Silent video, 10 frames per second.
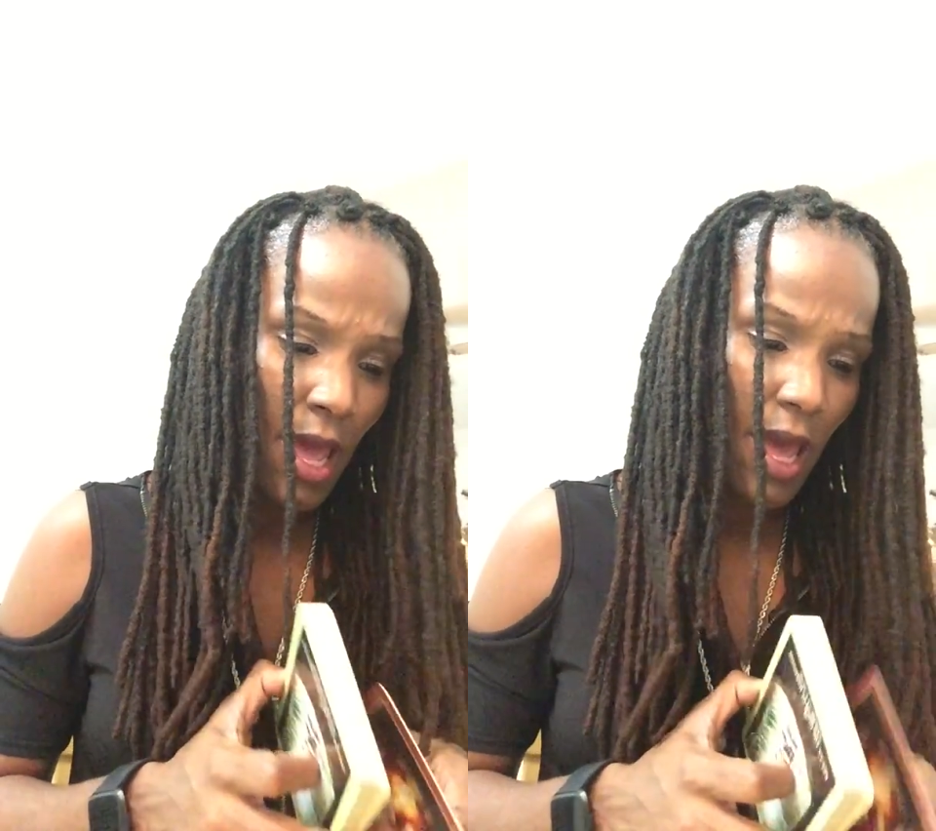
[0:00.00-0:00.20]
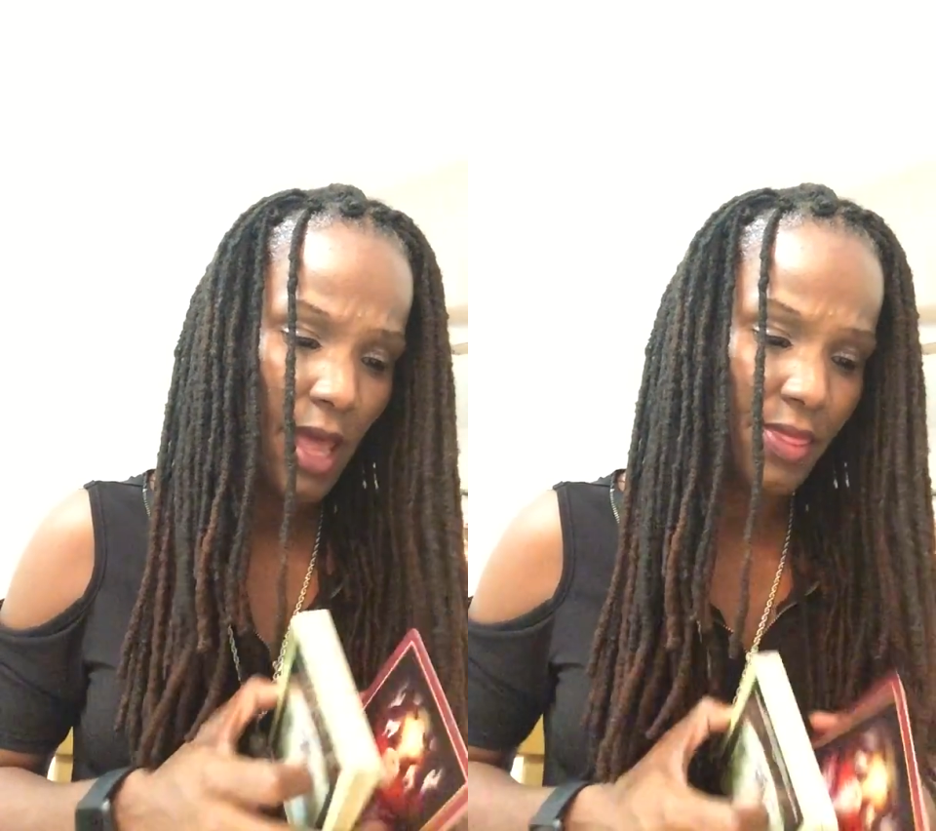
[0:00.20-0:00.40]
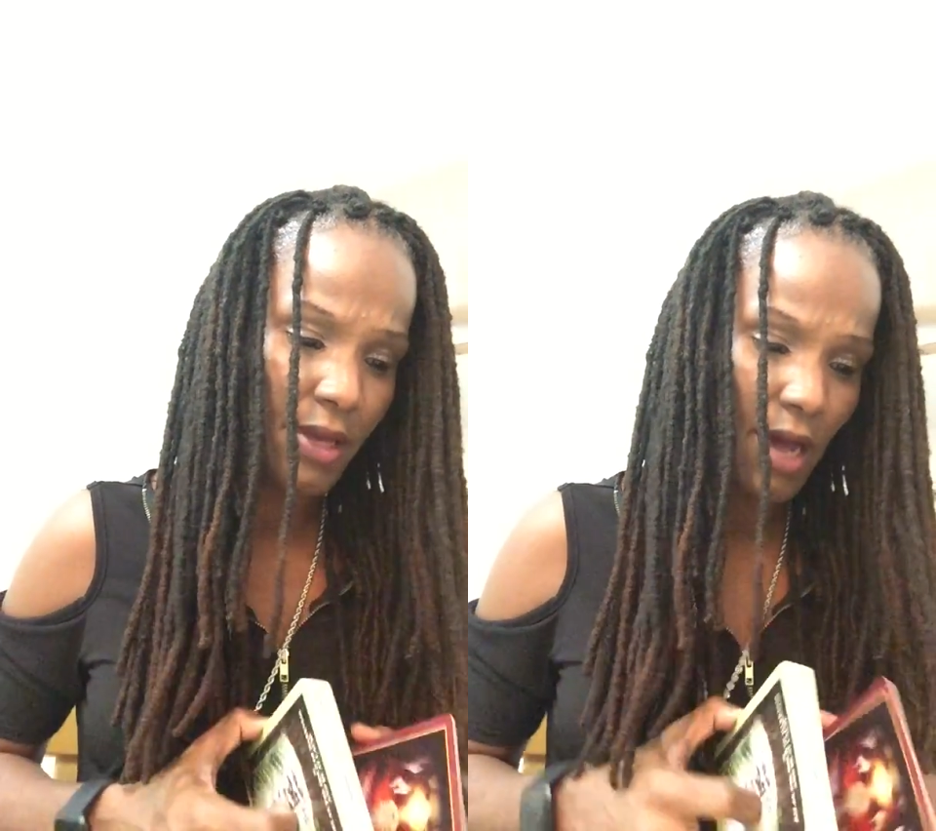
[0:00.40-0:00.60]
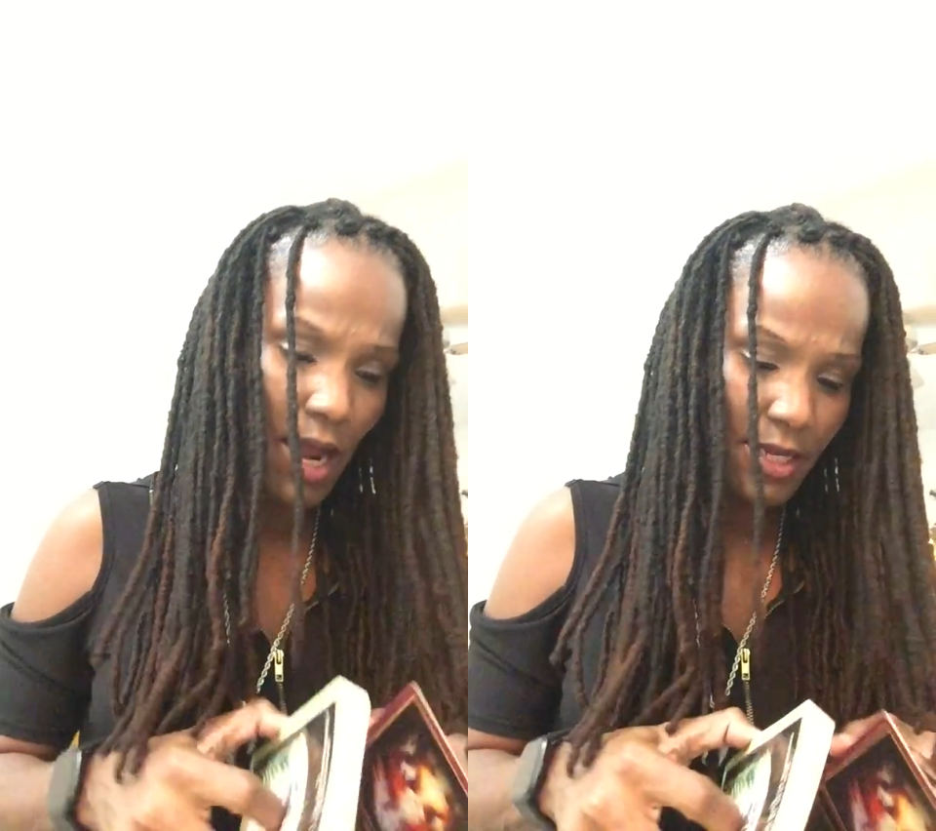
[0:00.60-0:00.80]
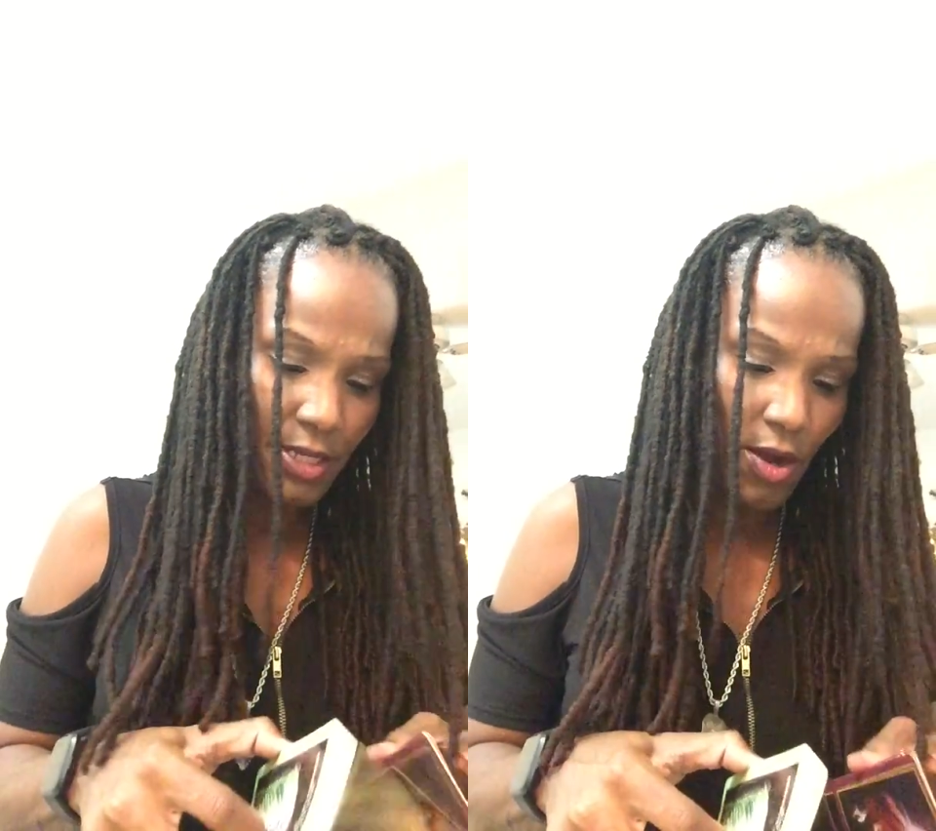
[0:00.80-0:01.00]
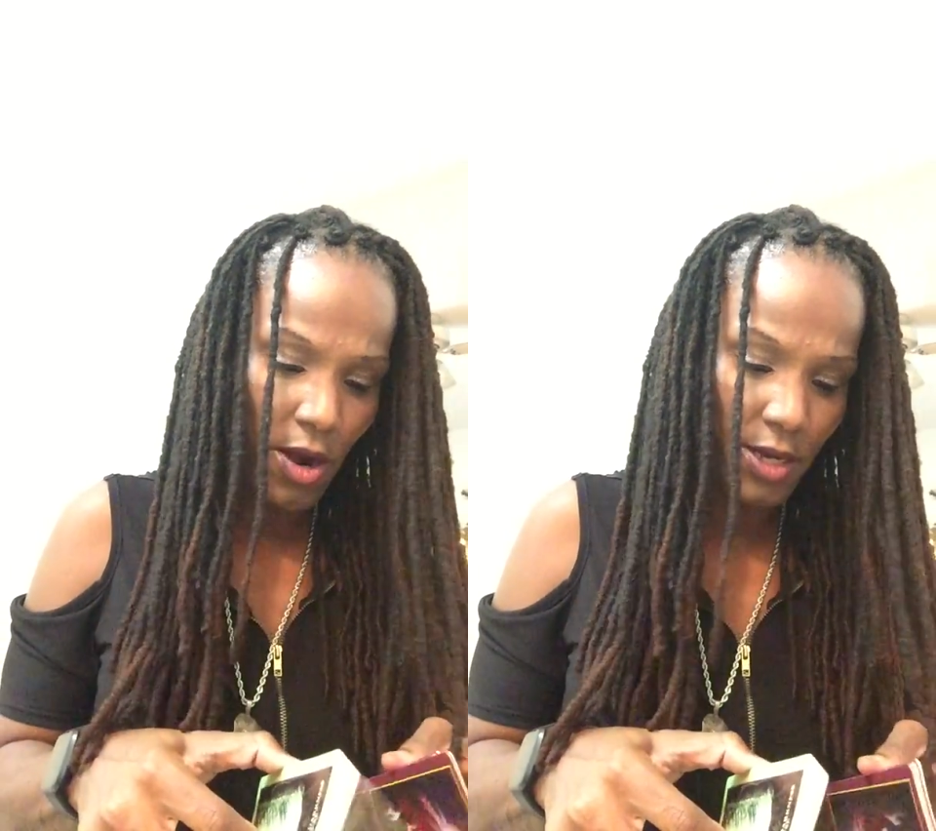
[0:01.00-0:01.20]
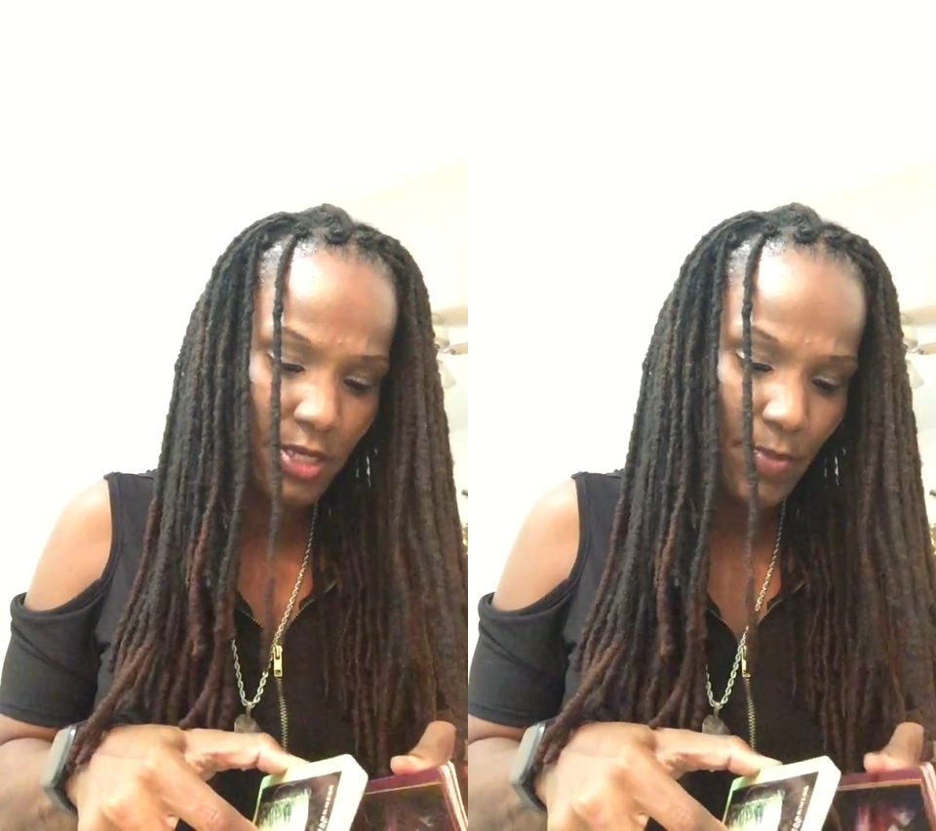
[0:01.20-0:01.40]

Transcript: and the Goddess card is